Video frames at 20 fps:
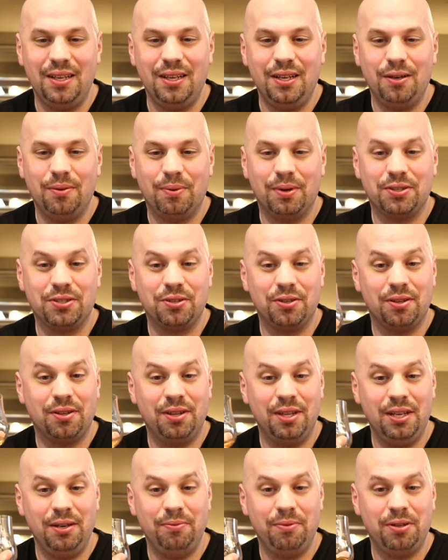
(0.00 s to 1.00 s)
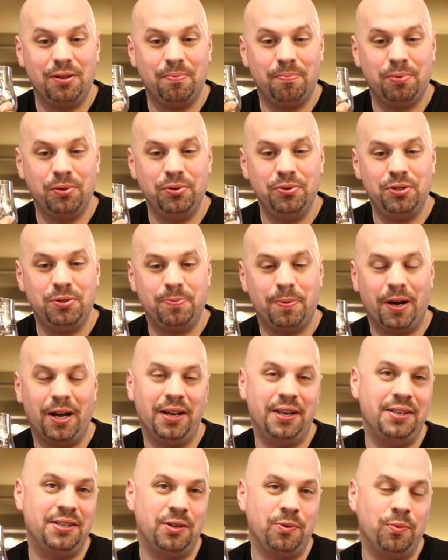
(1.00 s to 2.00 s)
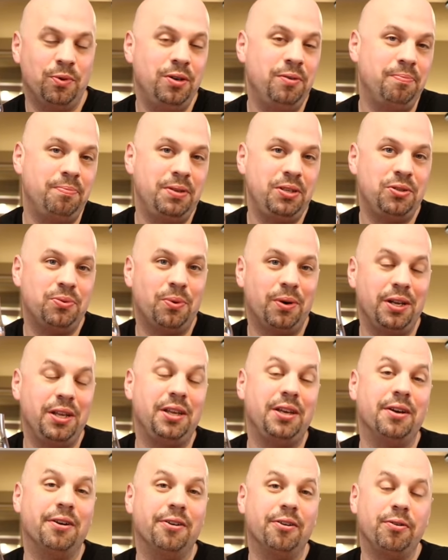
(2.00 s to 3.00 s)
Well, so the thing with Blue Spot is it wouldn't be 20 year.